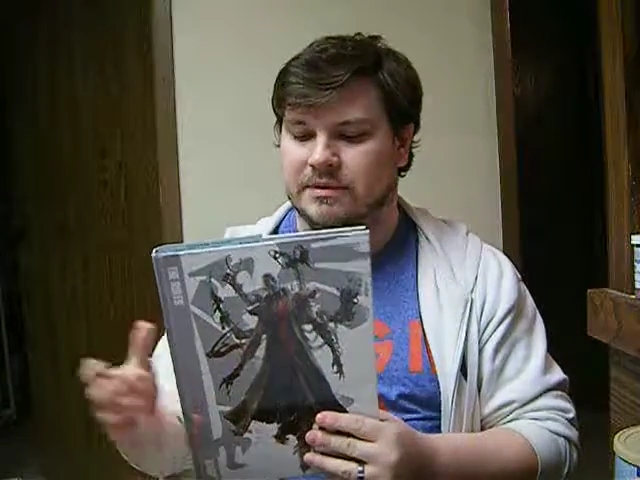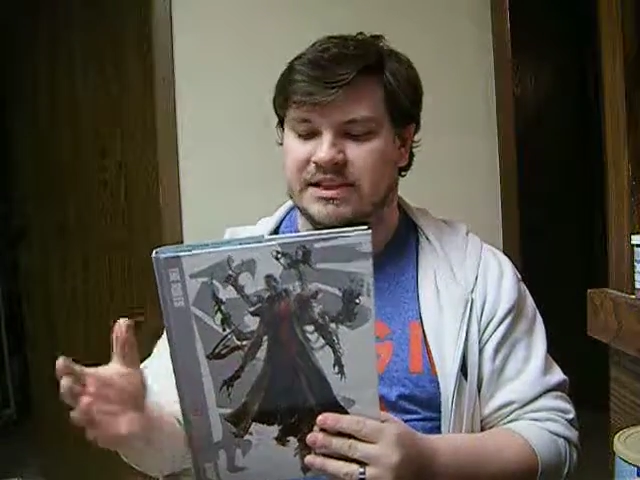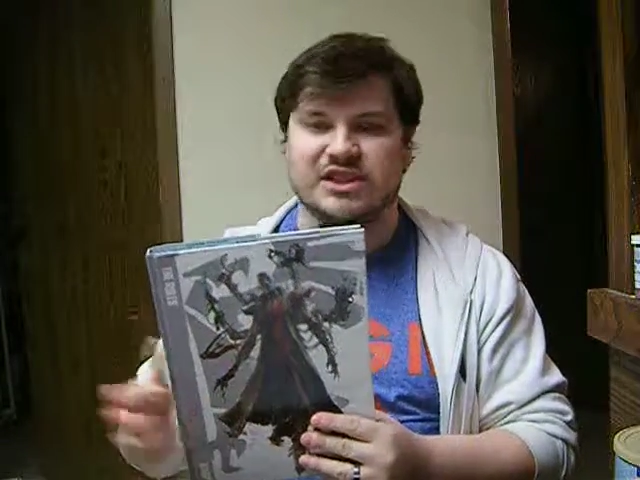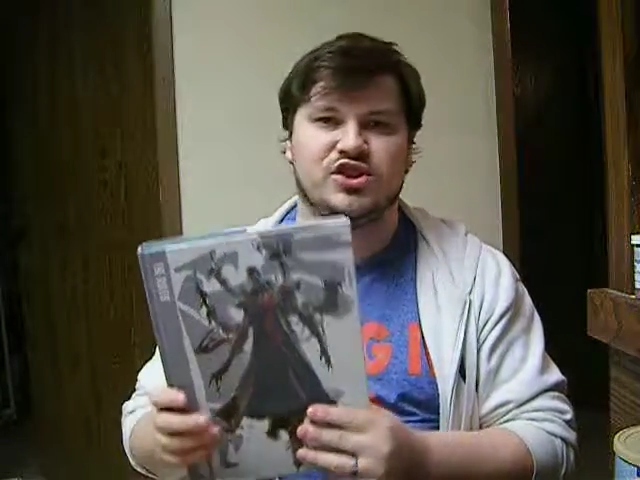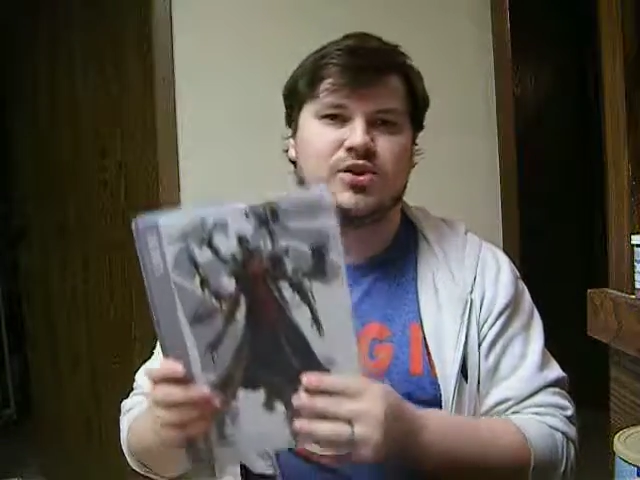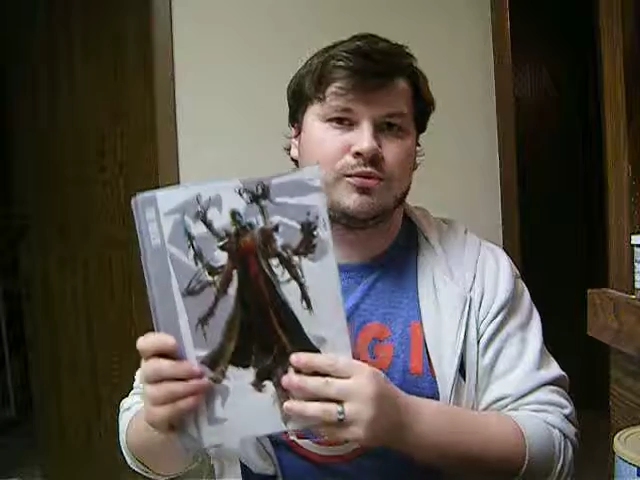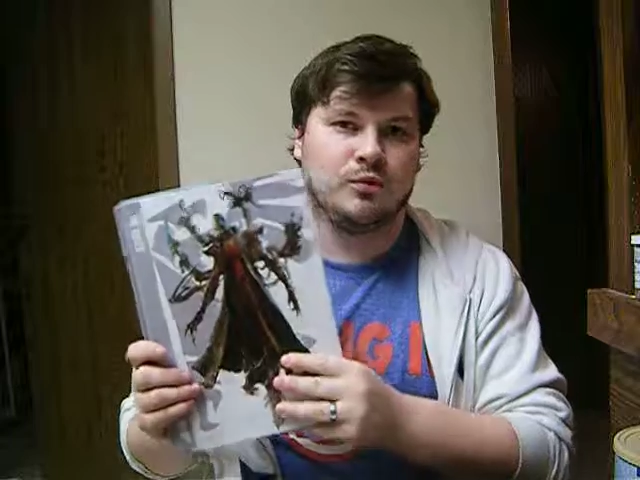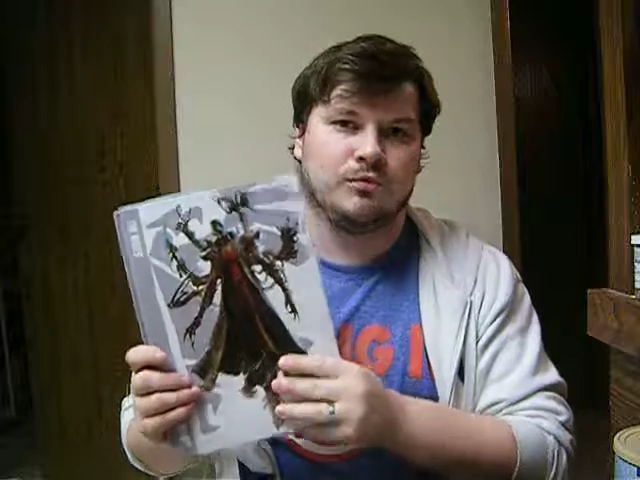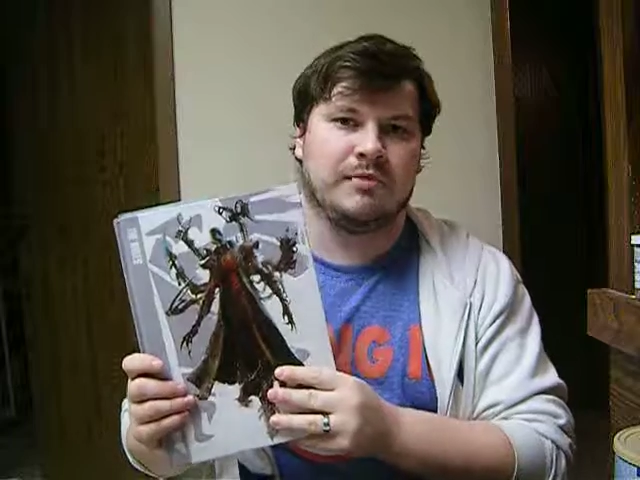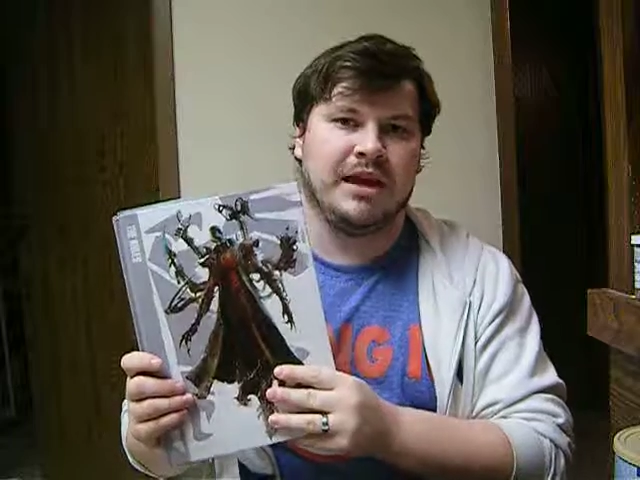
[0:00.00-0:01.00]
But this is
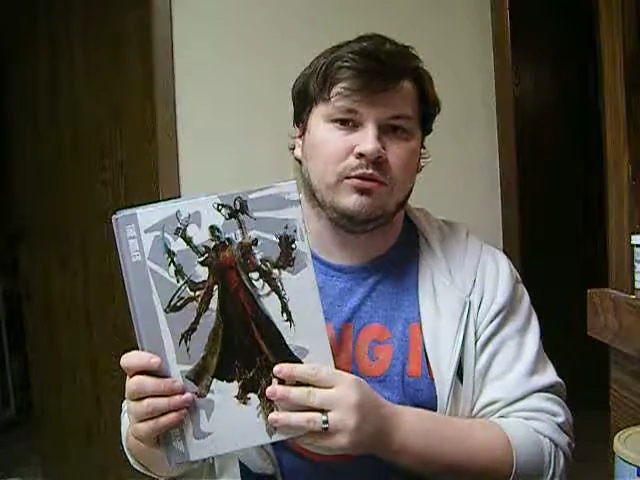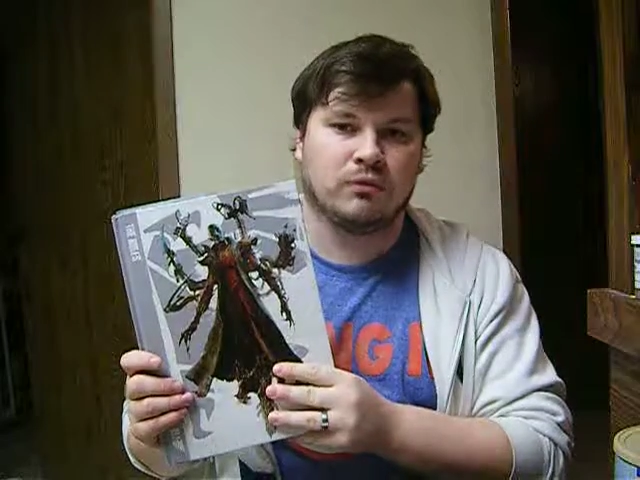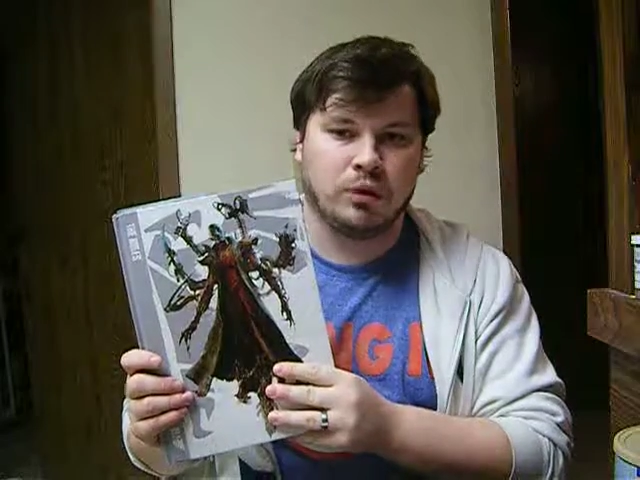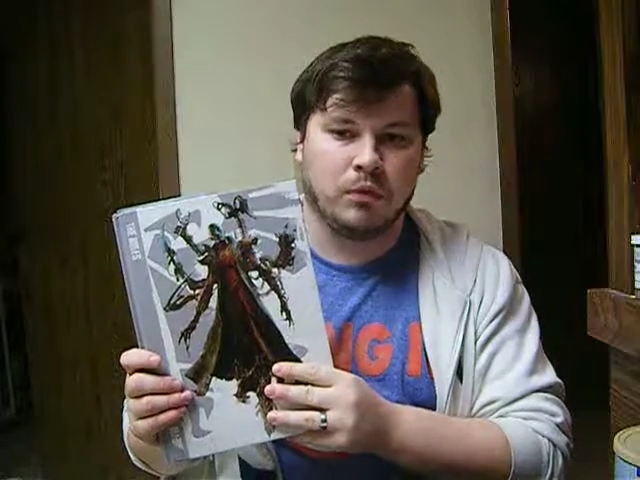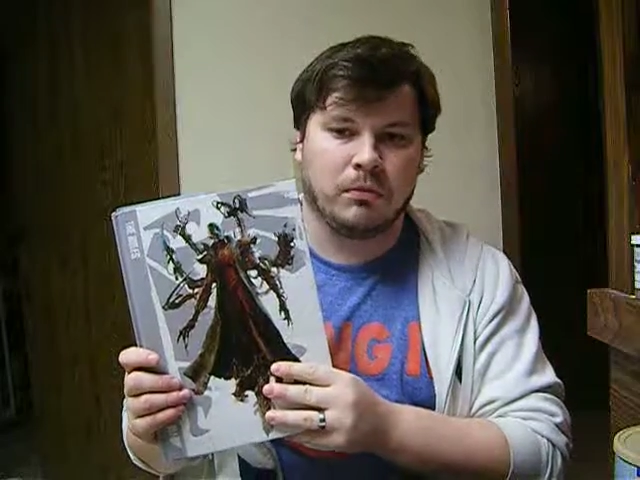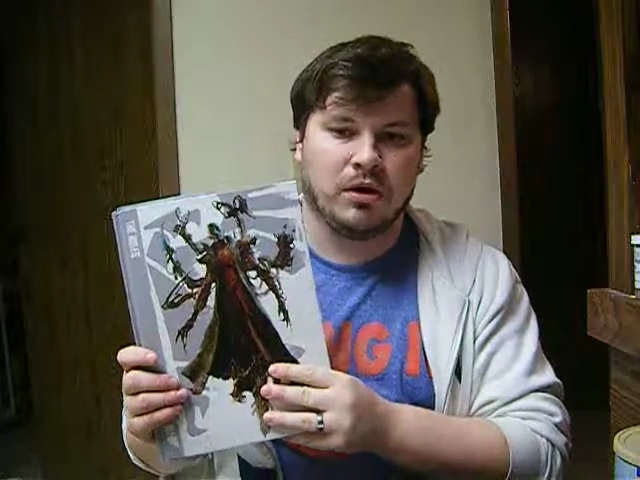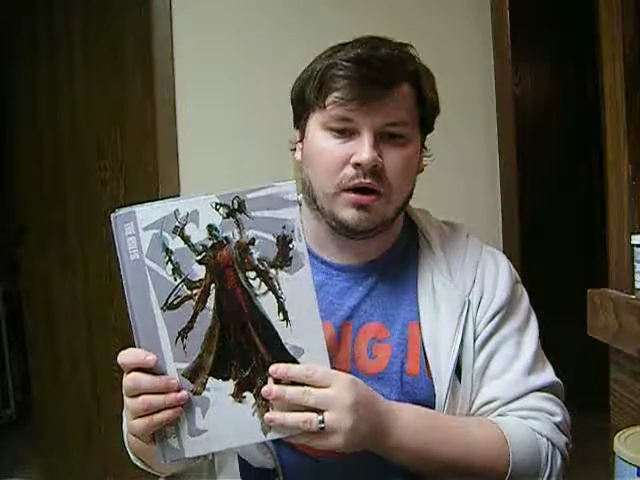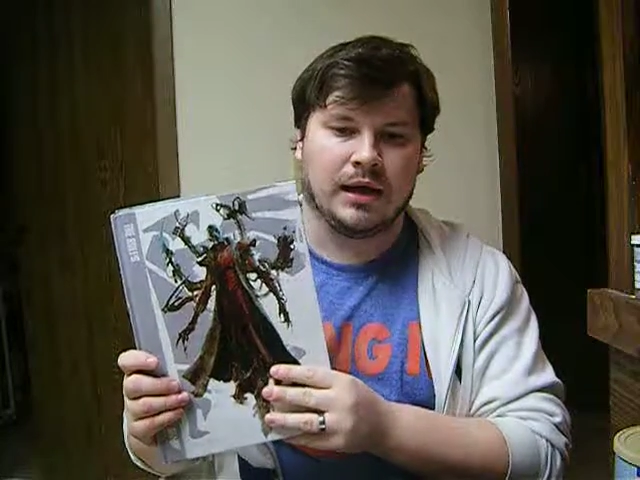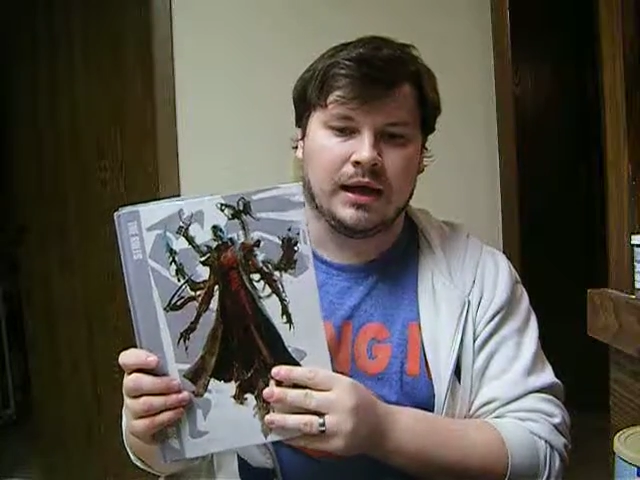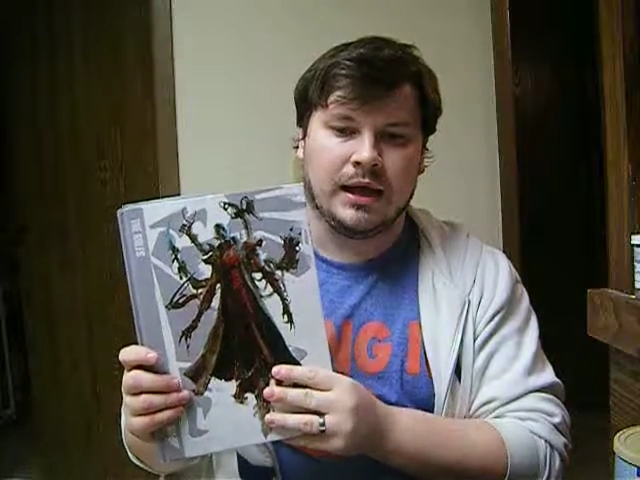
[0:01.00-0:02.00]
the main rule
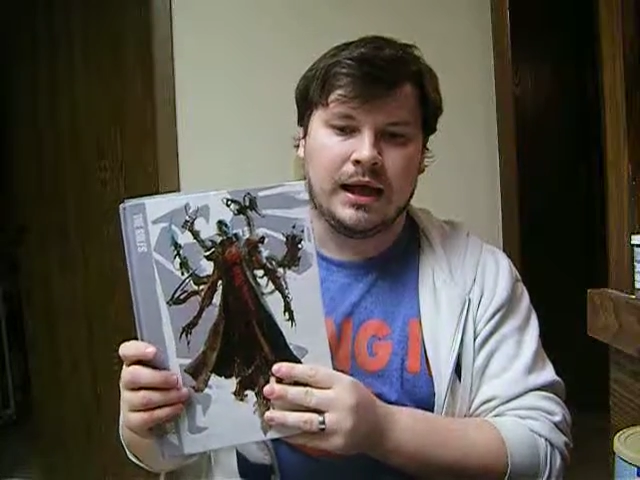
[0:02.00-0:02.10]
book.